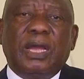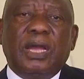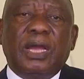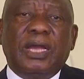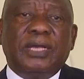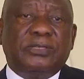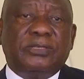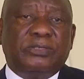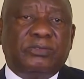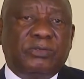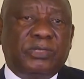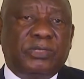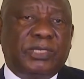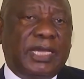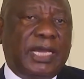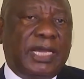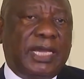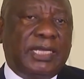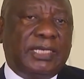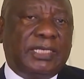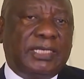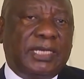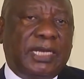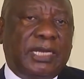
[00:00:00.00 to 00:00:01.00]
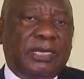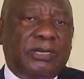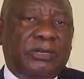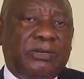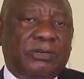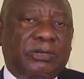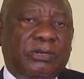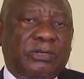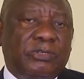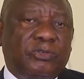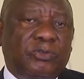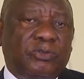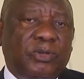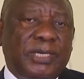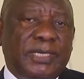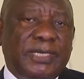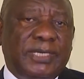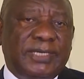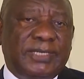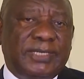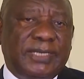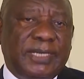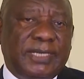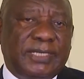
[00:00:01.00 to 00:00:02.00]
has to date enrolled
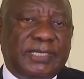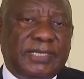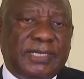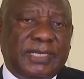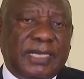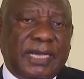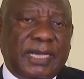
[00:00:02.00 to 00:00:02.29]
26